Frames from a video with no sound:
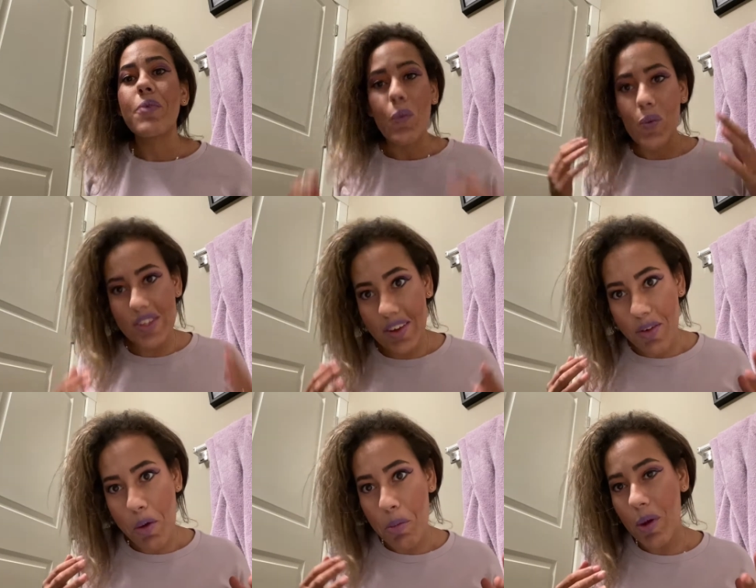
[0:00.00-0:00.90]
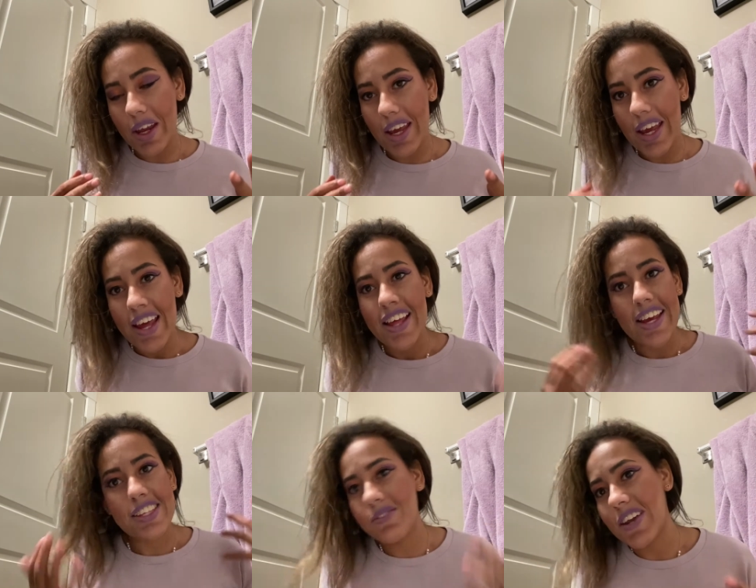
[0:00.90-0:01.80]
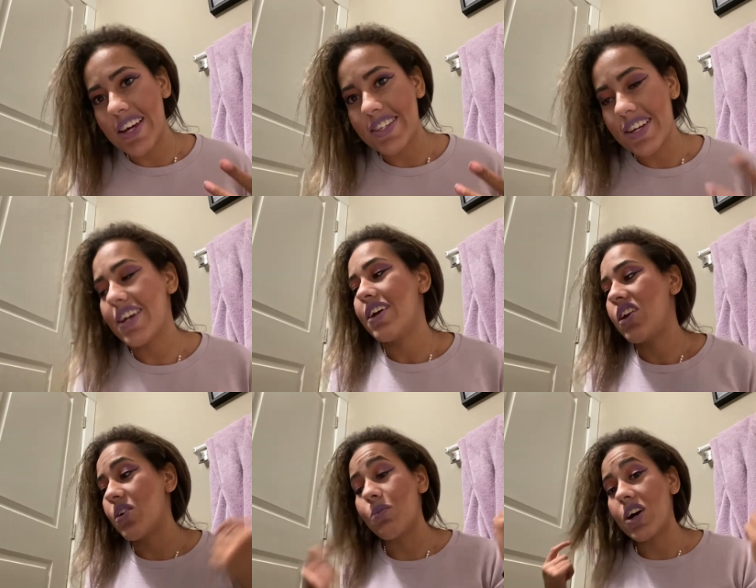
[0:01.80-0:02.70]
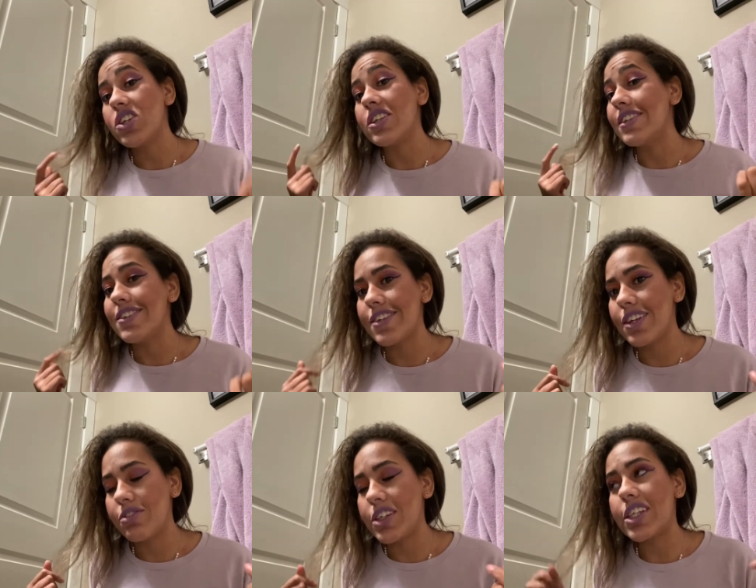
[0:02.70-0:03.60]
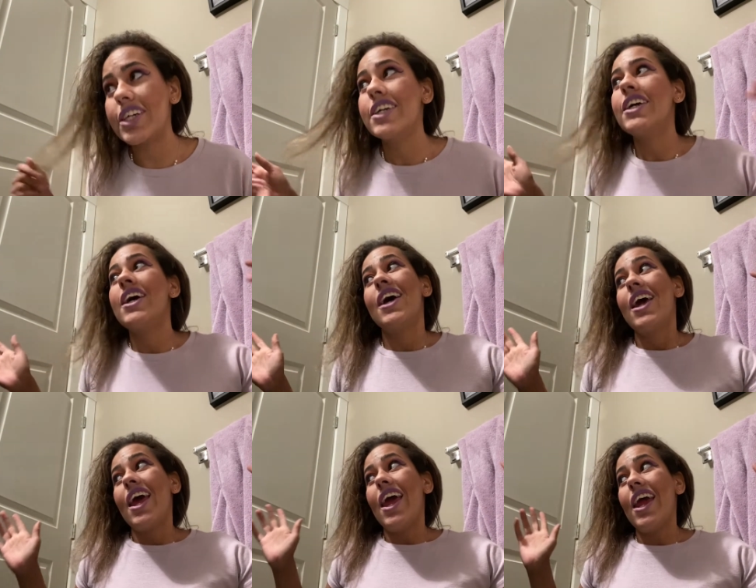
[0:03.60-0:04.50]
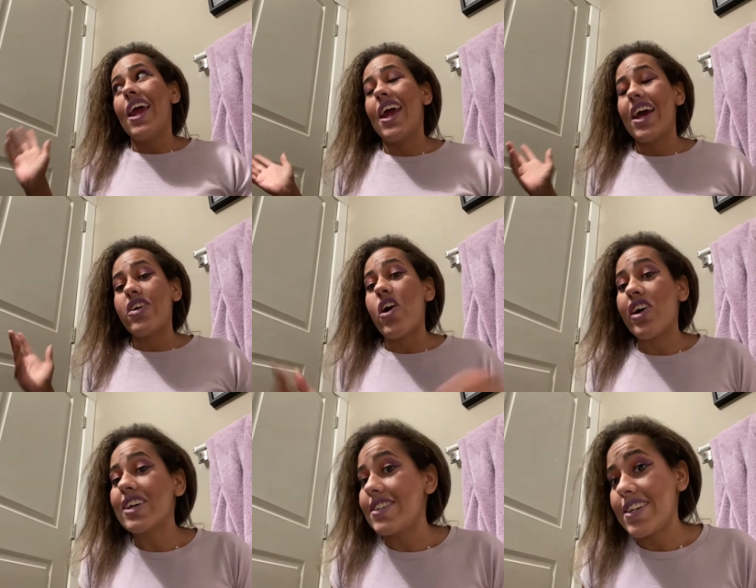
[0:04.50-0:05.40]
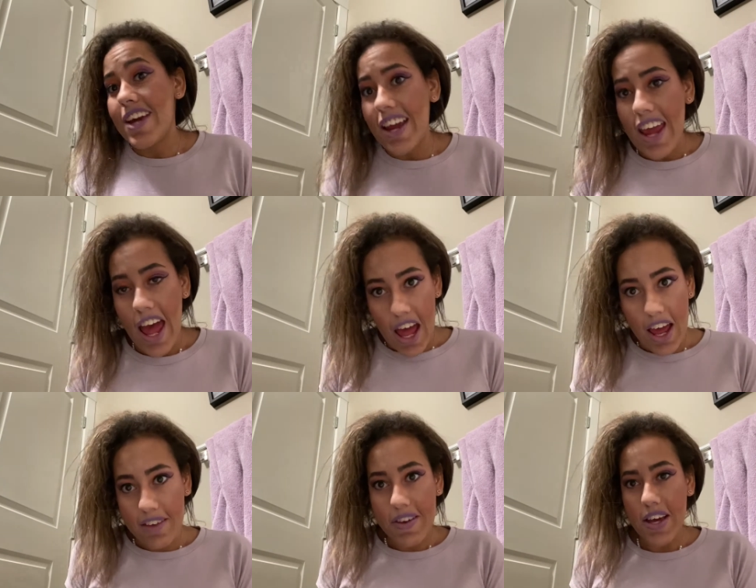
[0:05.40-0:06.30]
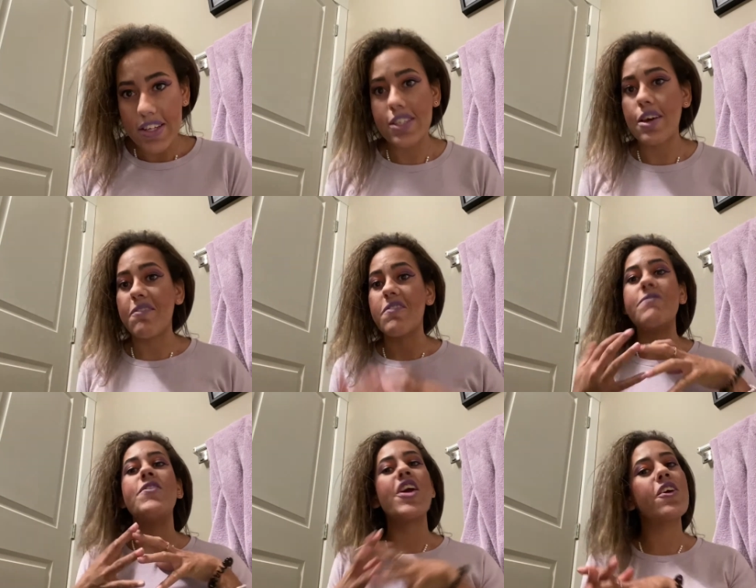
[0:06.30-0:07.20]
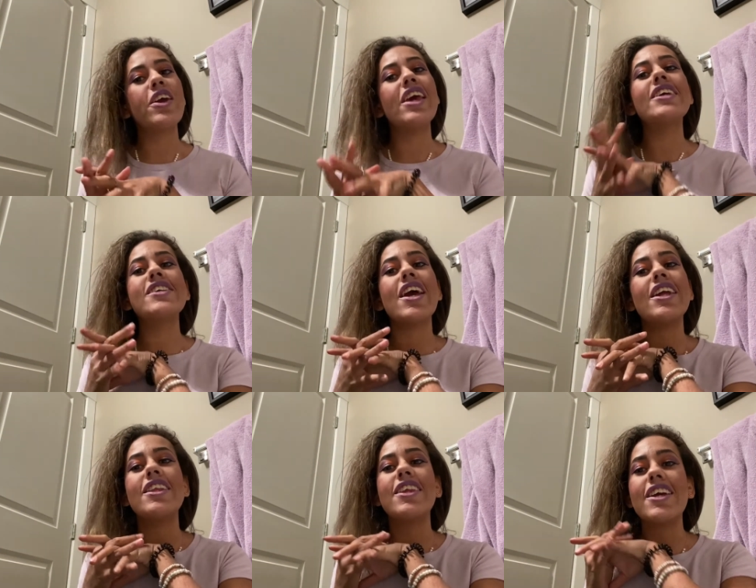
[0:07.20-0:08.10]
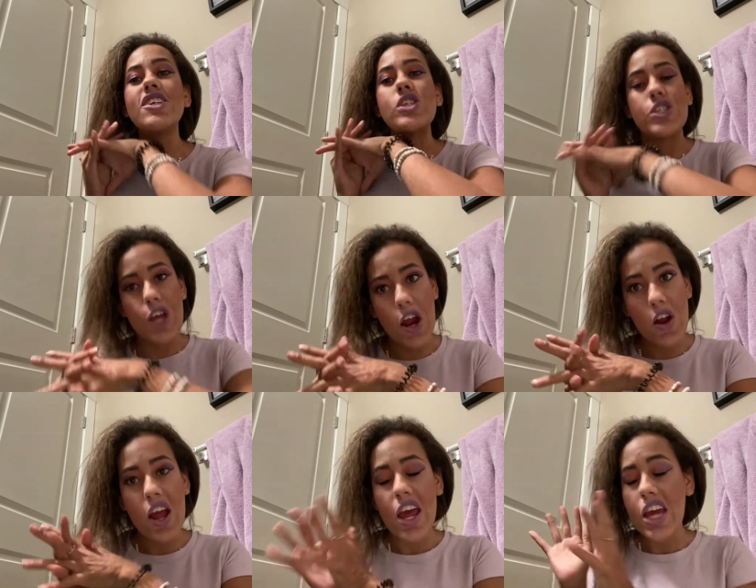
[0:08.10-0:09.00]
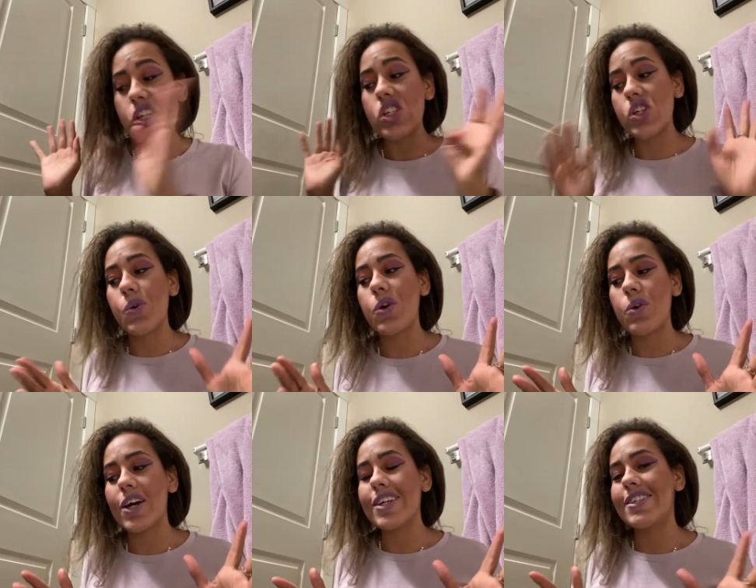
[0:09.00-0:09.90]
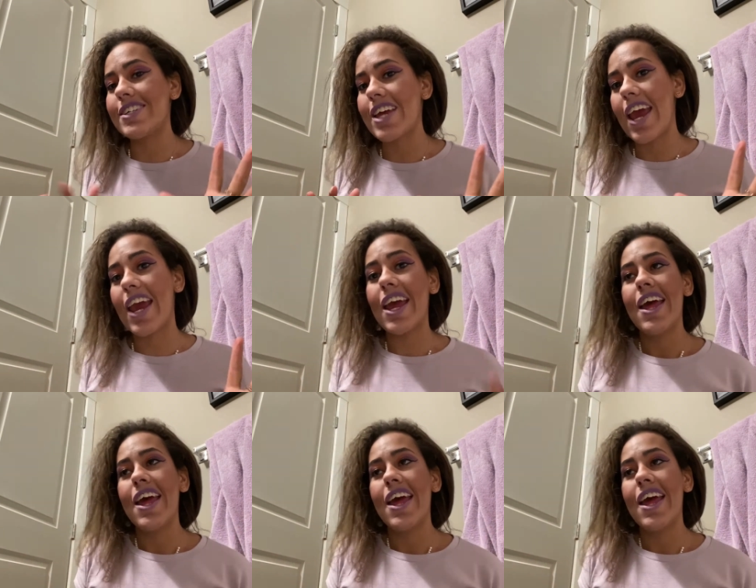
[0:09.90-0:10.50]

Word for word: What's up everybody? It's Vanessa. You're watching the Zilla Villa and August and I have some very exciting things to share and show you guys today.